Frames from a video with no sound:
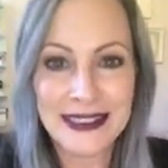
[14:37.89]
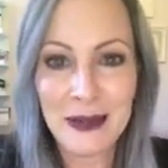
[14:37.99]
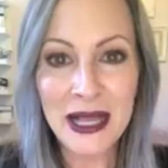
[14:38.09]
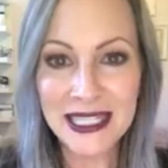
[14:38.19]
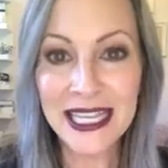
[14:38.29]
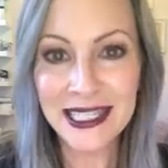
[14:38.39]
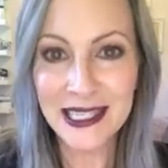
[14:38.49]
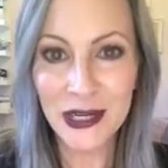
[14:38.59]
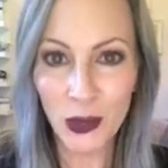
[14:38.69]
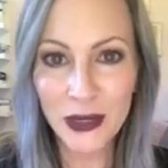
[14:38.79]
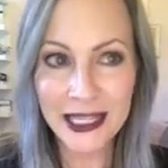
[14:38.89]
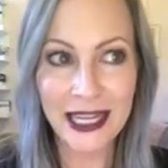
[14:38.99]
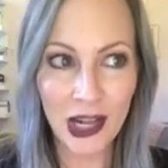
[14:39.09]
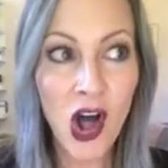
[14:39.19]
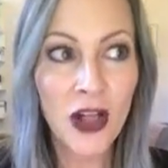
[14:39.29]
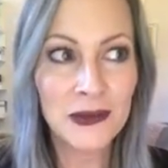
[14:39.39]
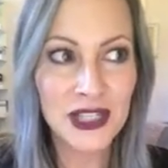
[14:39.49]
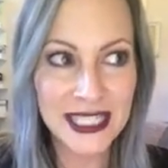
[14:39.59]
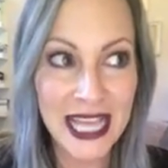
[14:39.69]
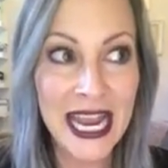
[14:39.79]
I'm not saying he's going to quit taking call. I'm
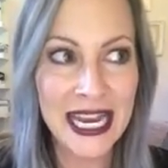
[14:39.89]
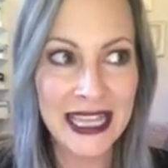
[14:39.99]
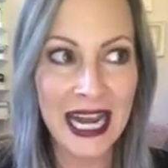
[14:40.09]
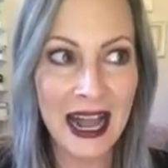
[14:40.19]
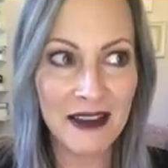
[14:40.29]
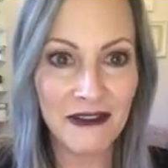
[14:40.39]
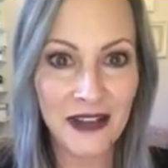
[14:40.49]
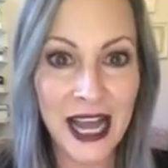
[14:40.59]
just saying that I